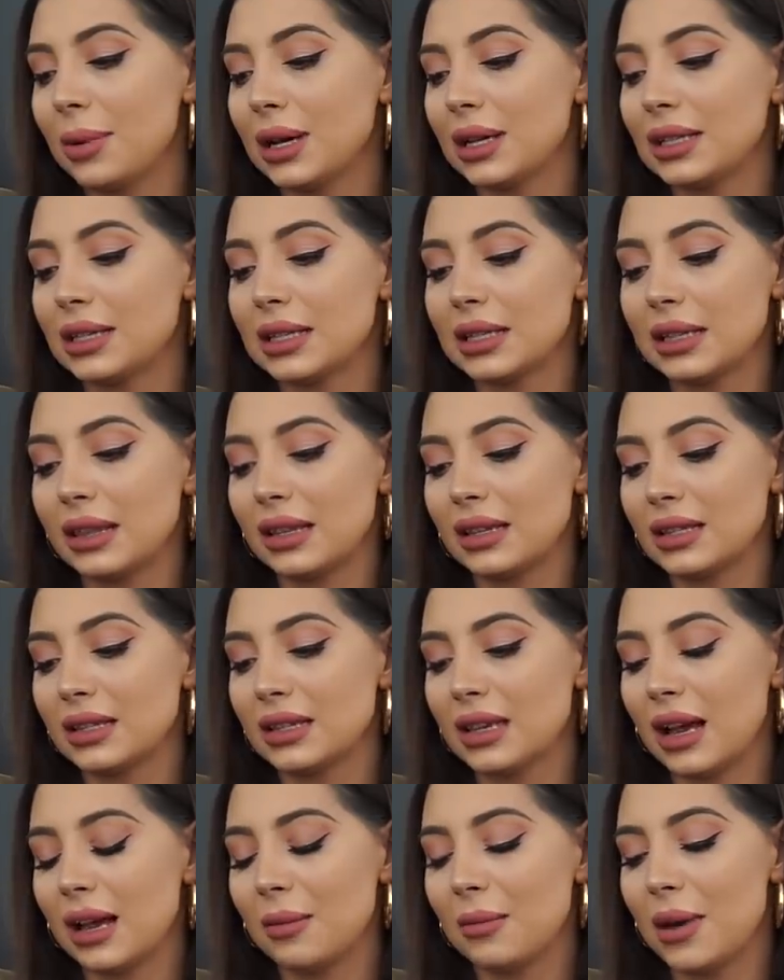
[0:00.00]
but this
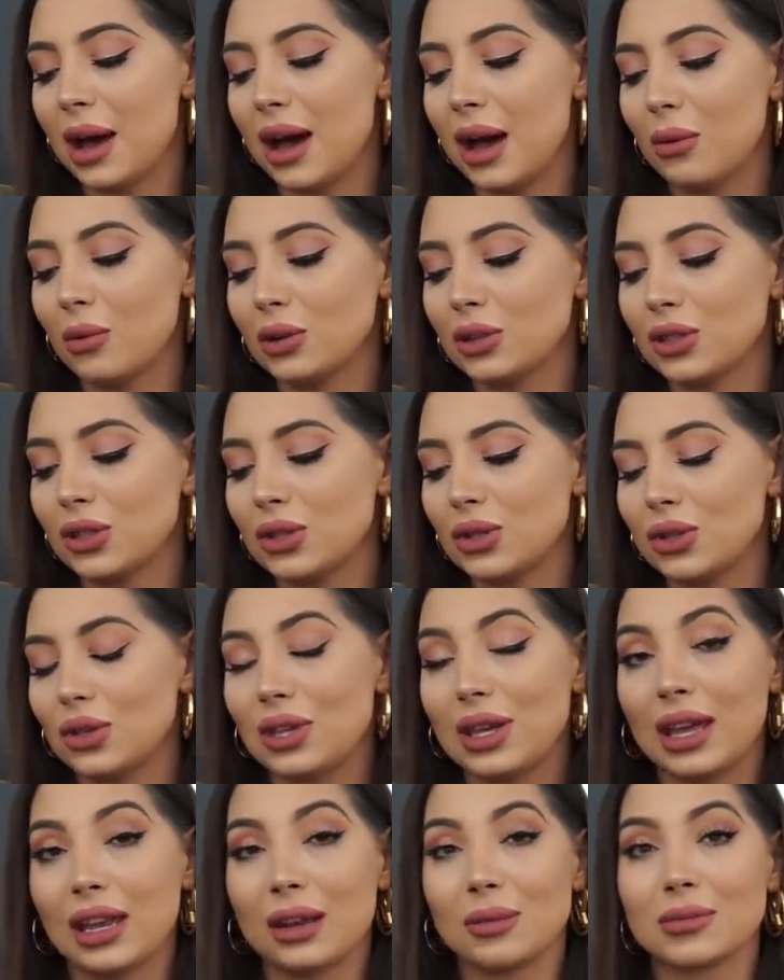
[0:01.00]
time I wanted to
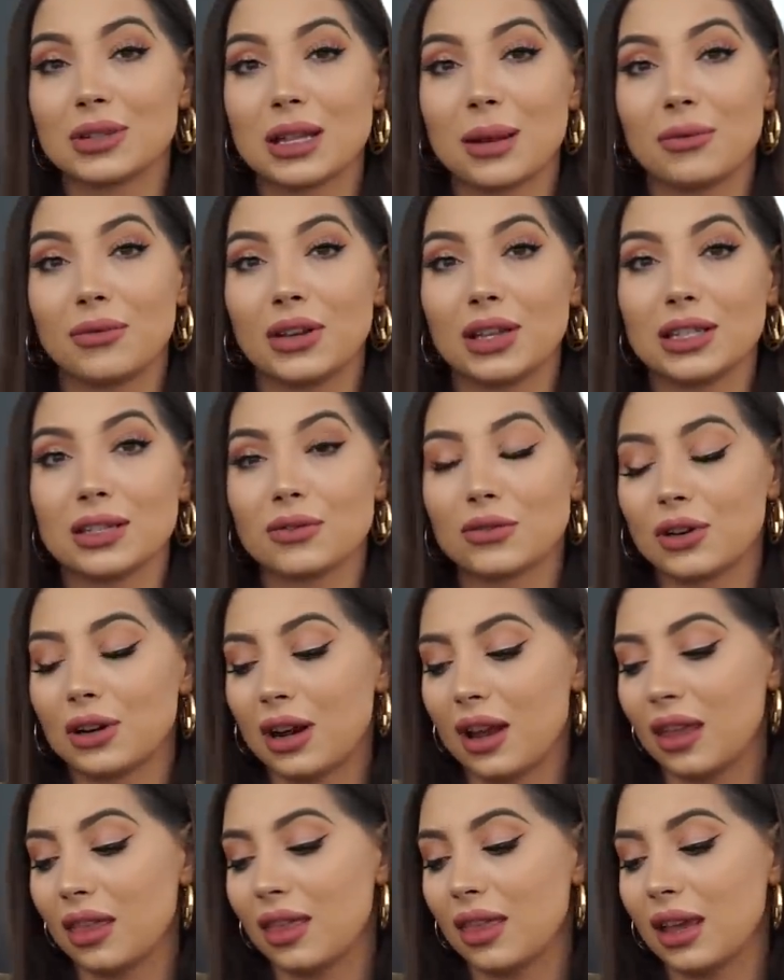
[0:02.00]
get him something different.
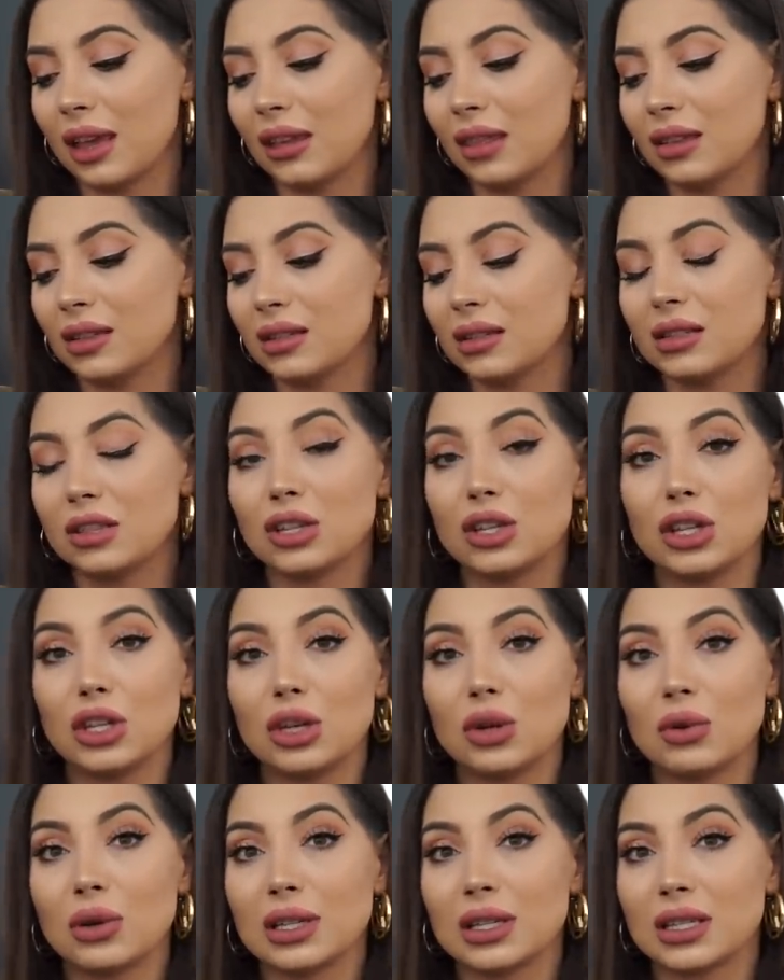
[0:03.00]
I think this is the
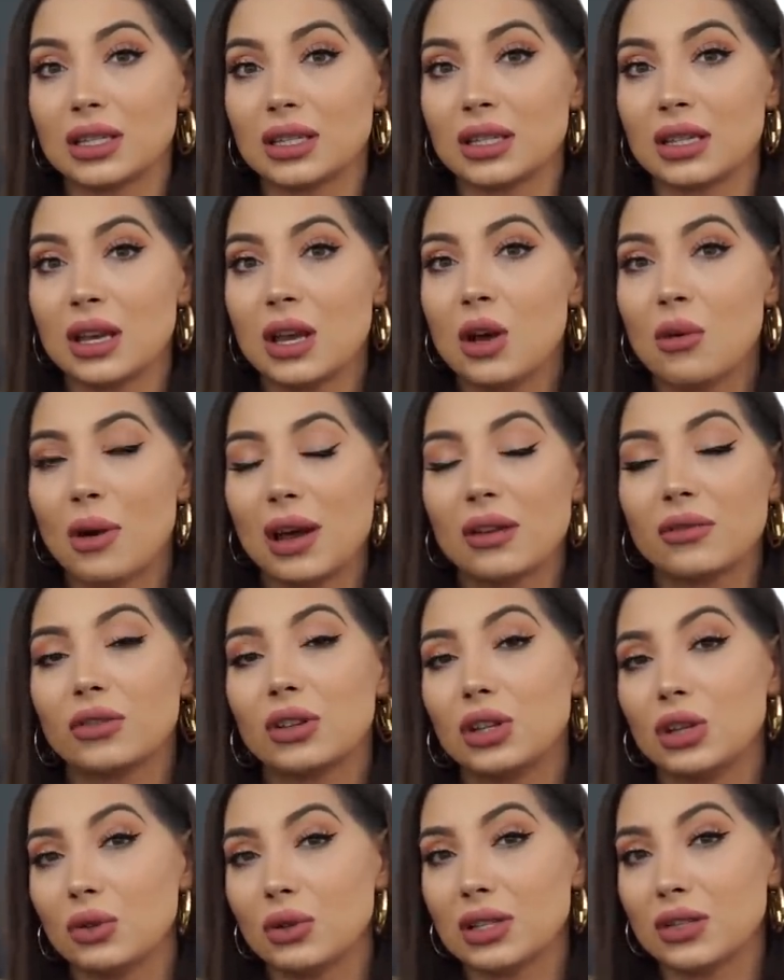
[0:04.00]
newest, one of
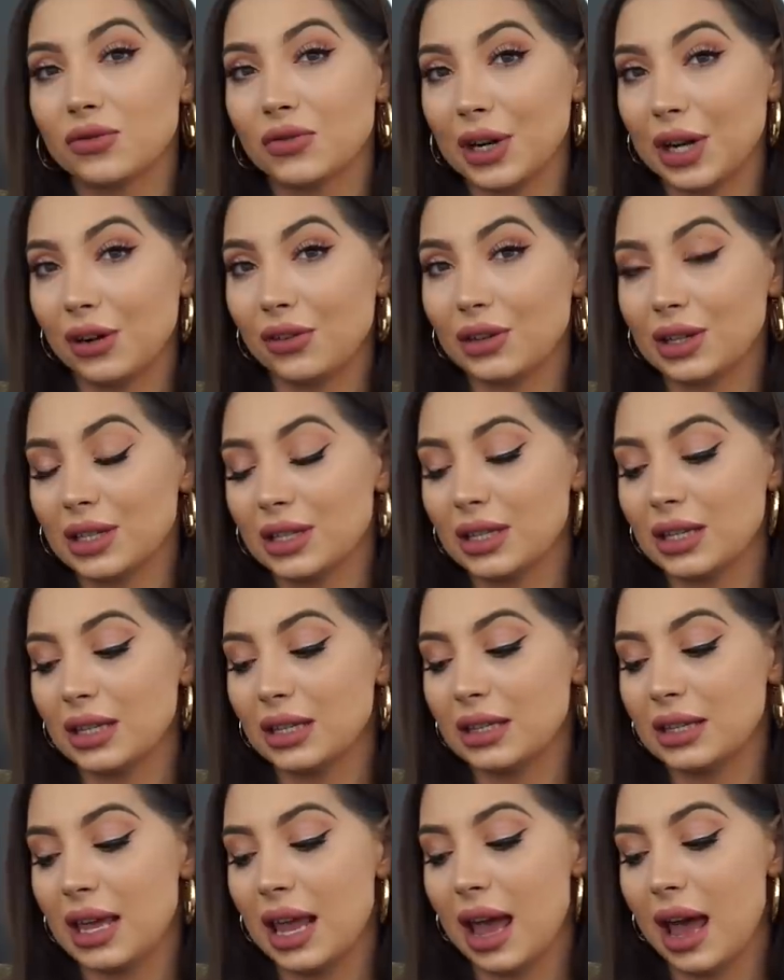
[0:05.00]
the newest
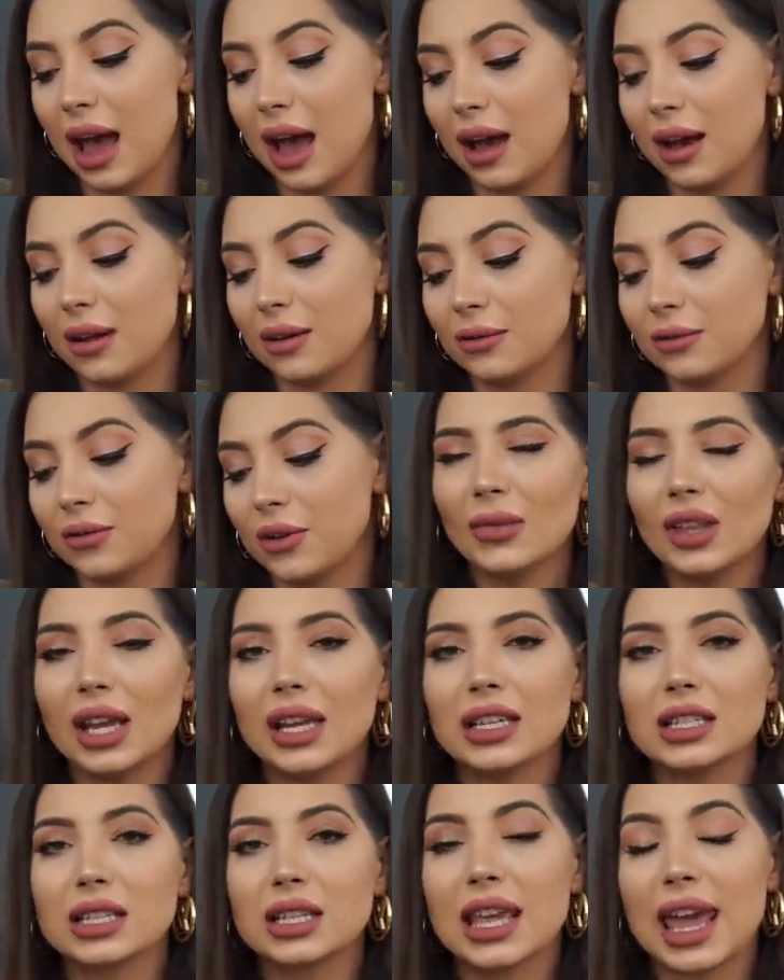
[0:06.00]
fragrances they have.
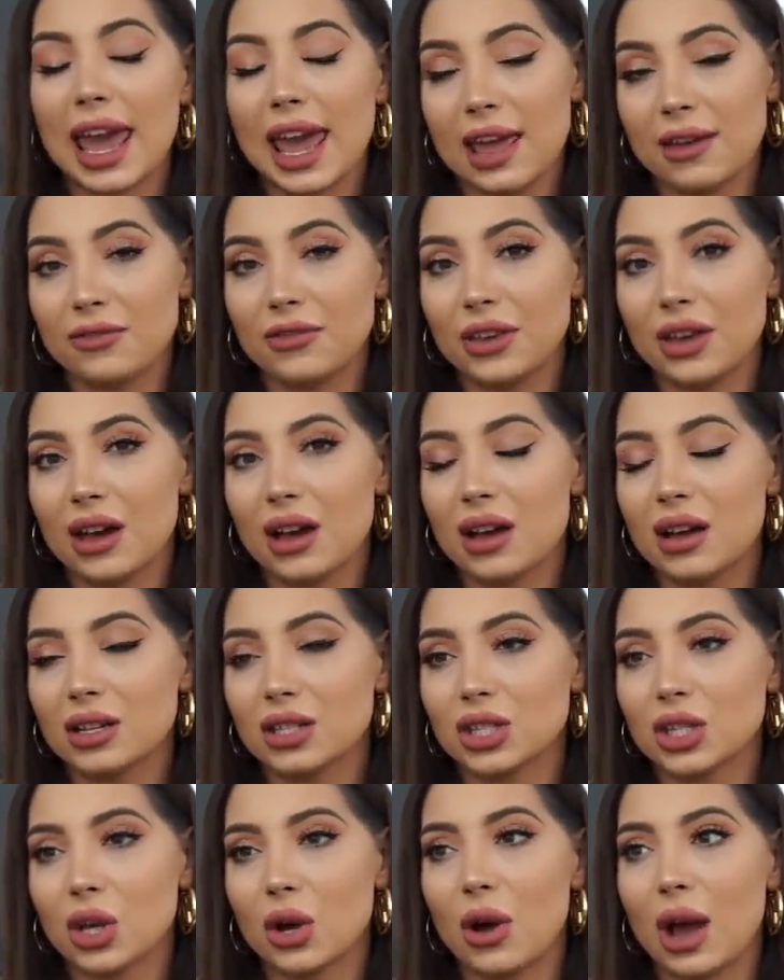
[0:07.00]
It's heavier,
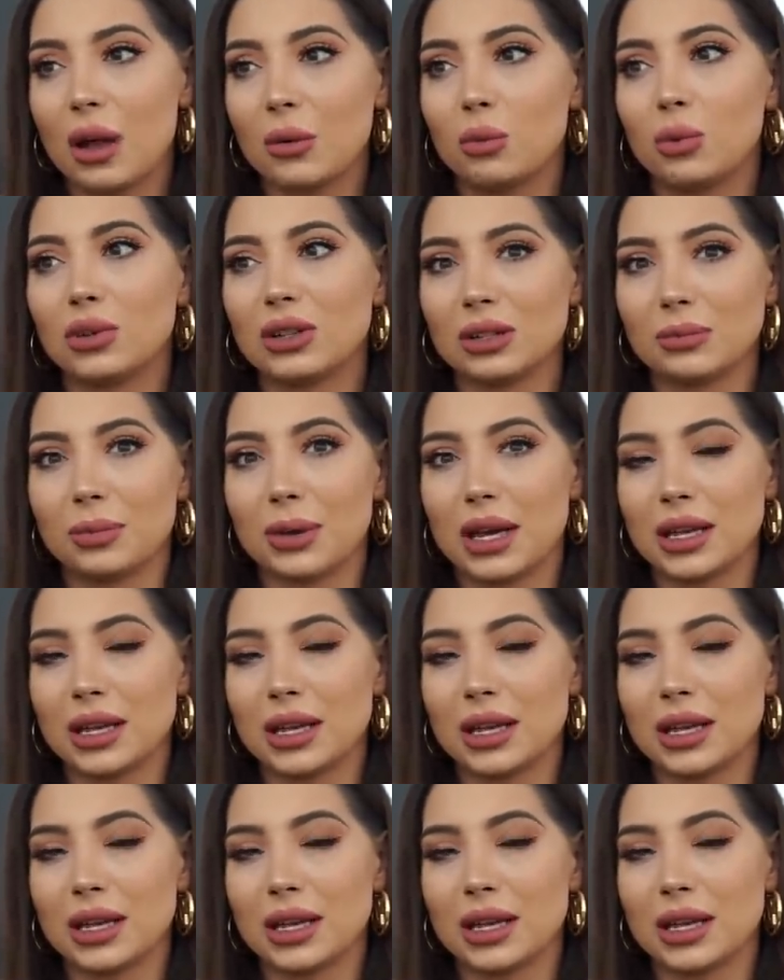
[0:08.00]
so I wouldn't